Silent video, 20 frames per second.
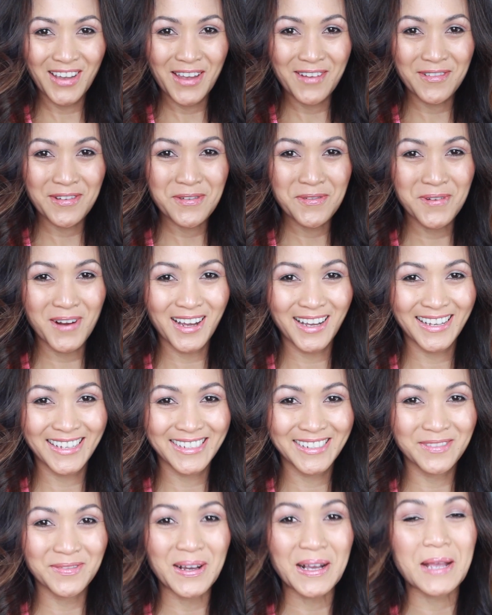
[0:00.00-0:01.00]

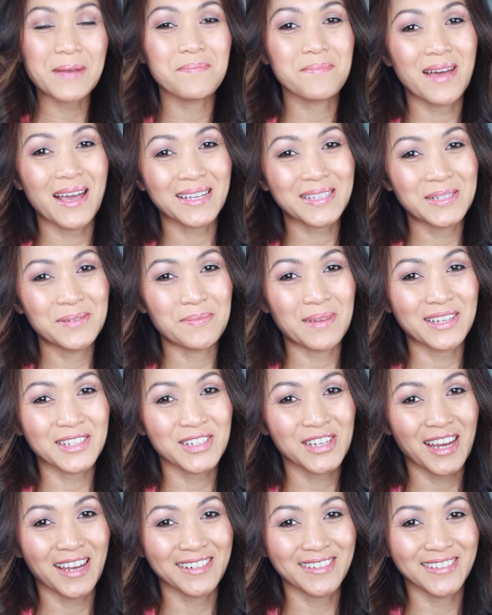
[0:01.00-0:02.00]
everyone, welcome back to my
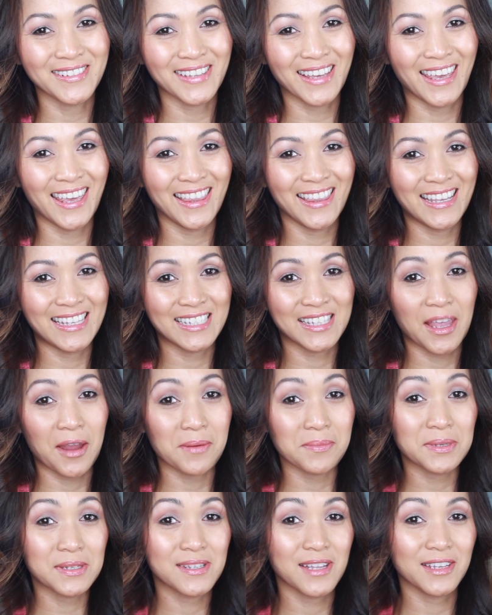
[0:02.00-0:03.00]
channel, and it's
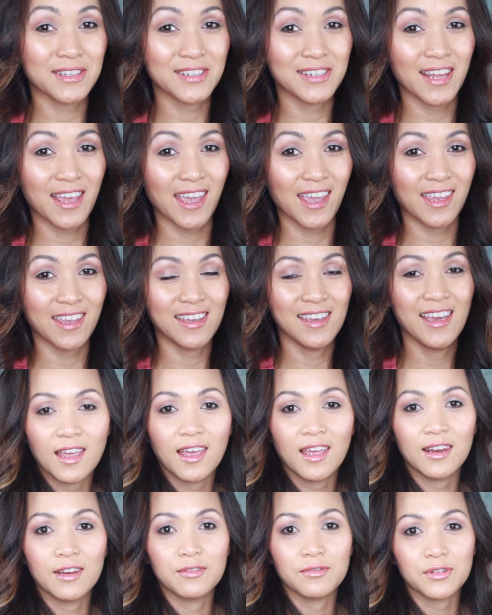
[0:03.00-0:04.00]
Erin Day today.
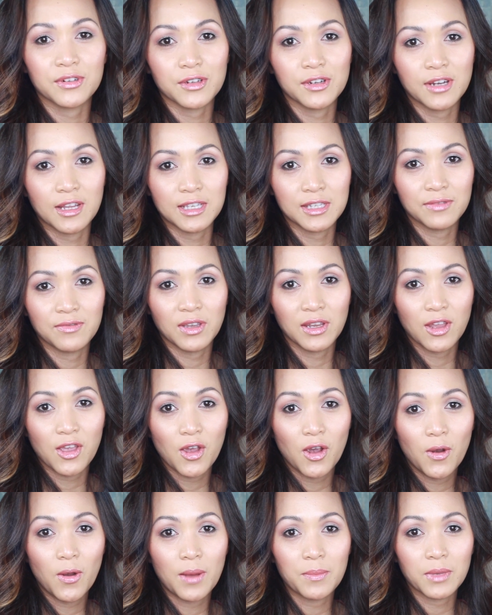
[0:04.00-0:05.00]
And for today's
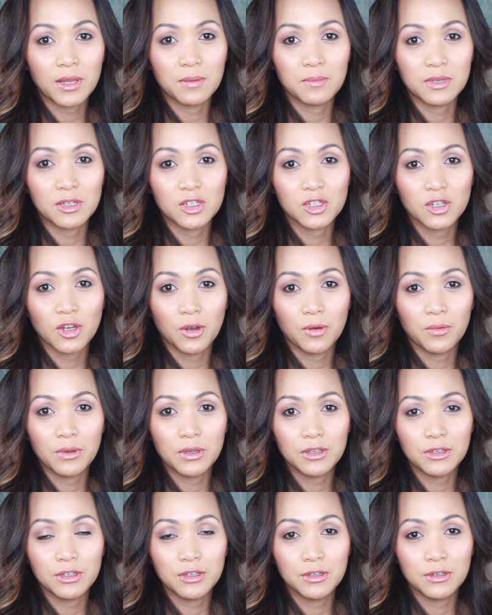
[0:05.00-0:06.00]
video, I'm going to be
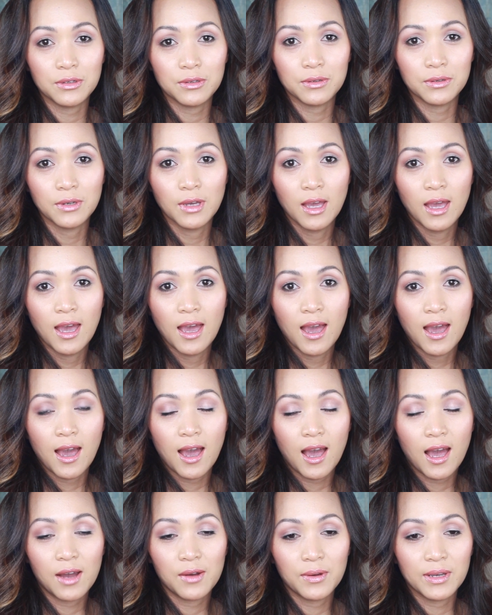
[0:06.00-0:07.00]
showing you
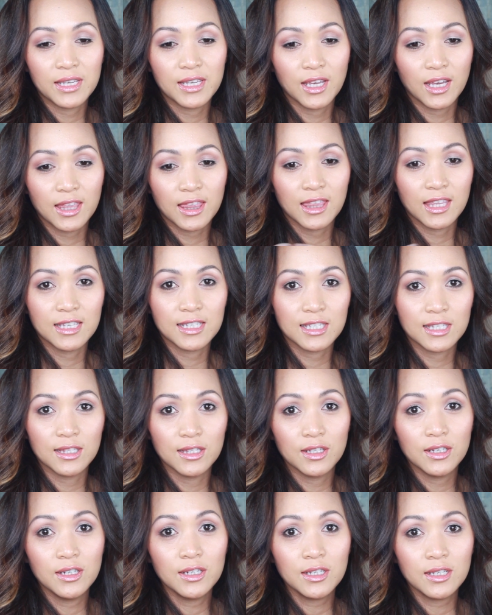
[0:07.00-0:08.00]
how I got this
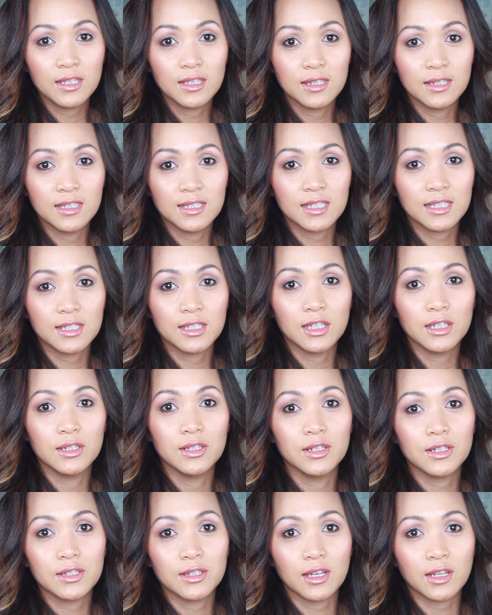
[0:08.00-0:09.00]
look. This is the
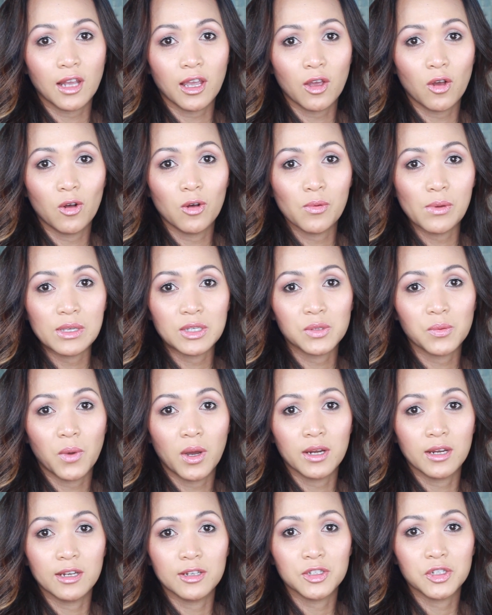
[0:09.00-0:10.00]
look that I always
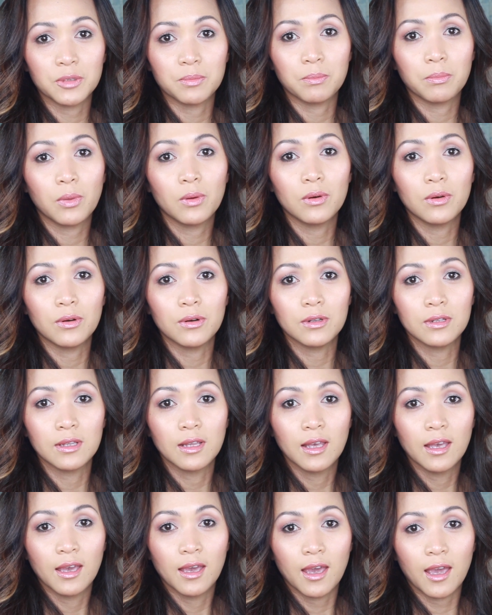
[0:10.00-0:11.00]
wanted to pull
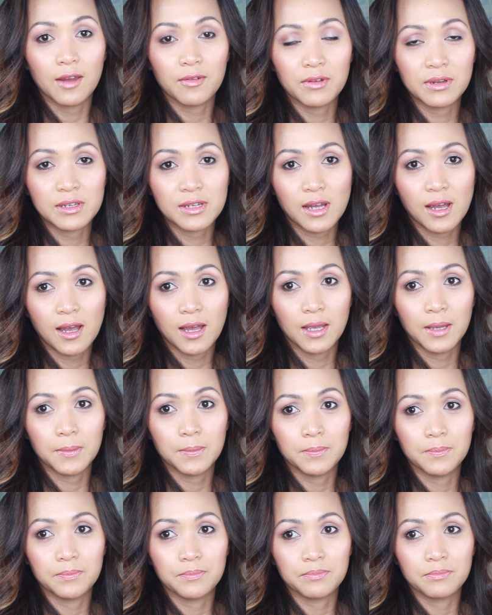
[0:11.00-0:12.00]
every
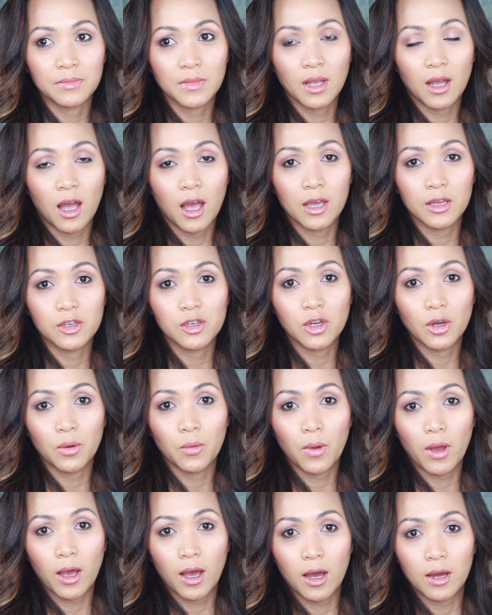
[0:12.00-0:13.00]
time I
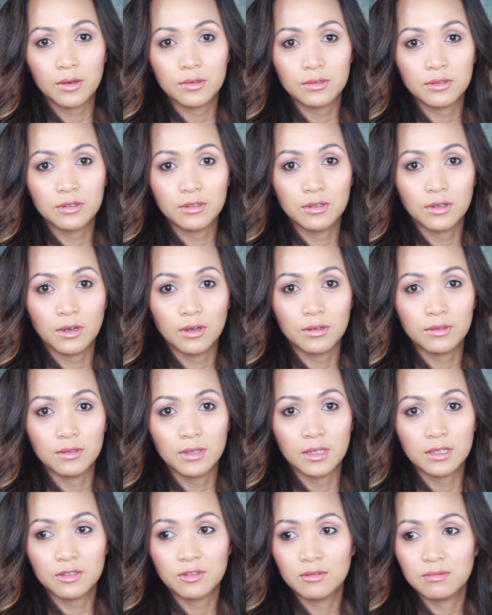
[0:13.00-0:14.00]
go out, you know,
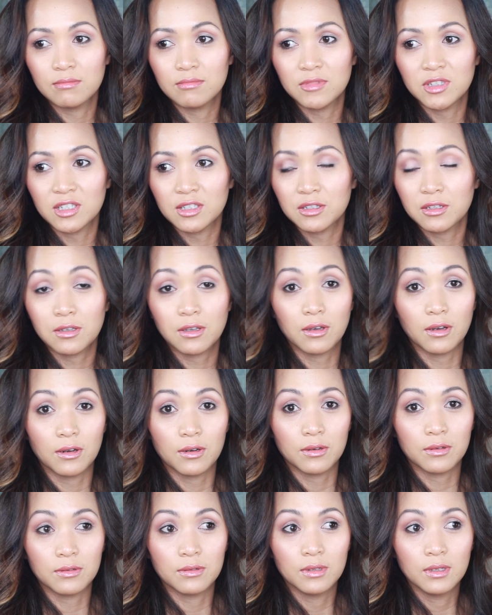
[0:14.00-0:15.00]
like just to
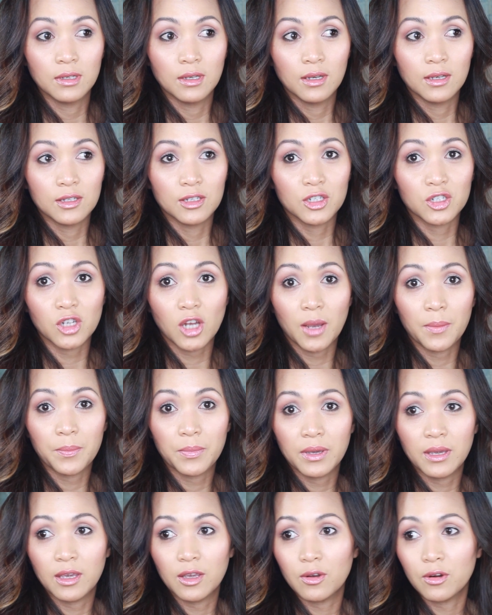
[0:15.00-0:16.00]
go
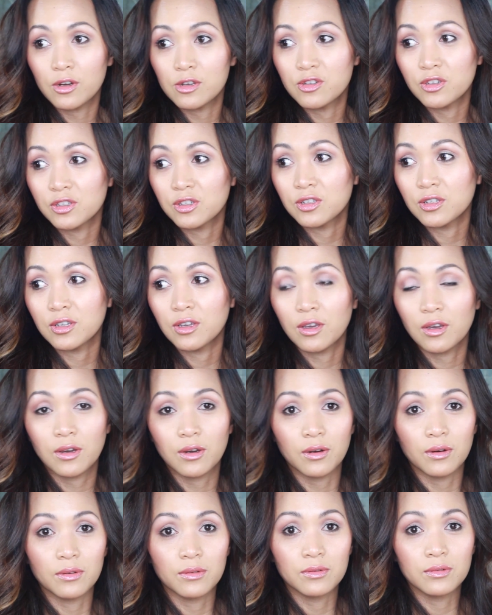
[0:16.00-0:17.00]
shopping or just to
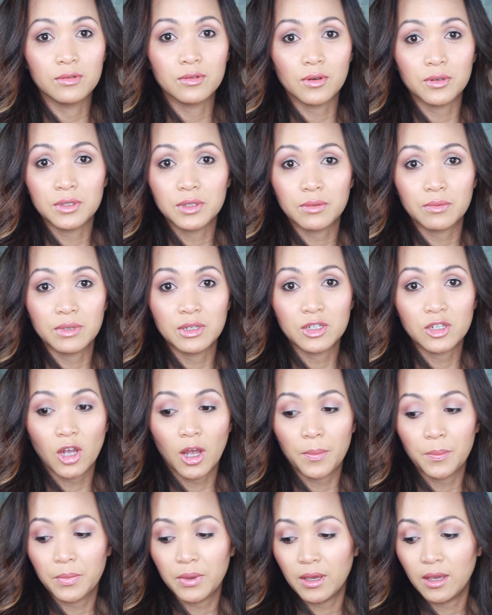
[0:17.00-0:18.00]
go grocery
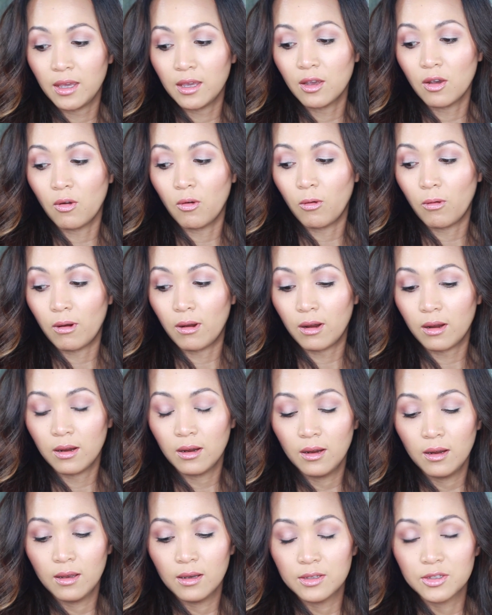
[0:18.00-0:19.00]
shopping or
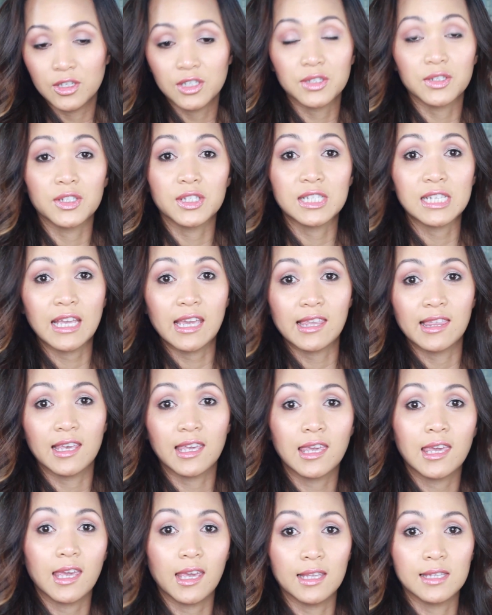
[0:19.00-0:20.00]
just to take the
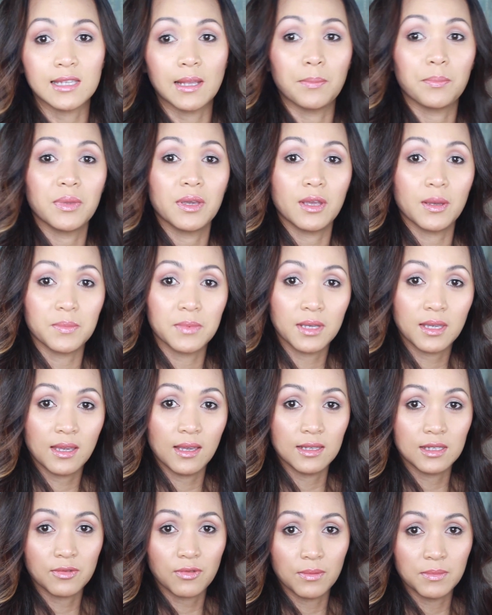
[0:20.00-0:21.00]
kids and pick up the
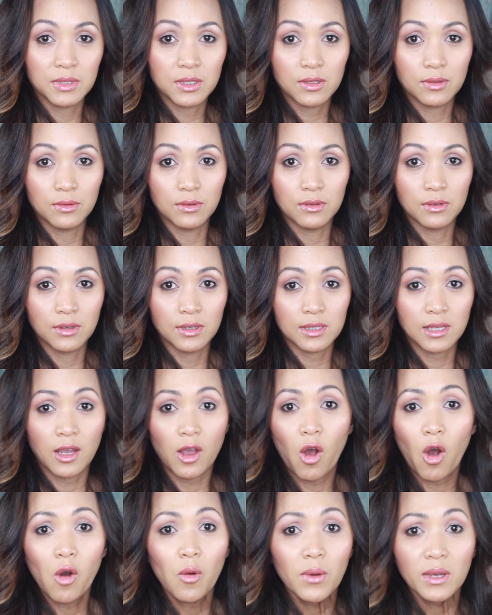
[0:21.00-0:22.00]
kids from school, because I
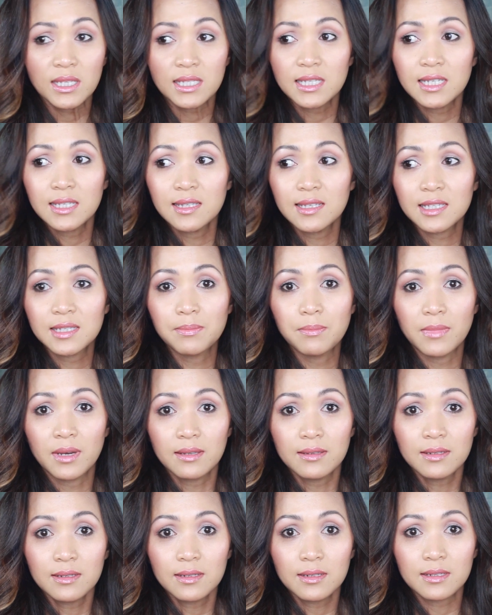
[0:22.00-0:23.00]
always see these
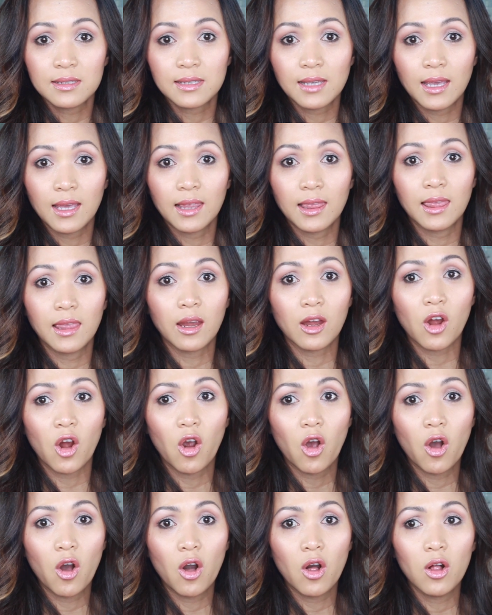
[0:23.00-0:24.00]
mothers and they're
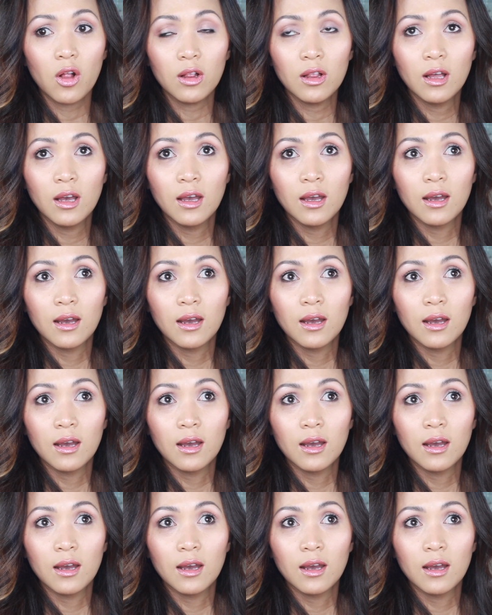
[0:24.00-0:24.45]
all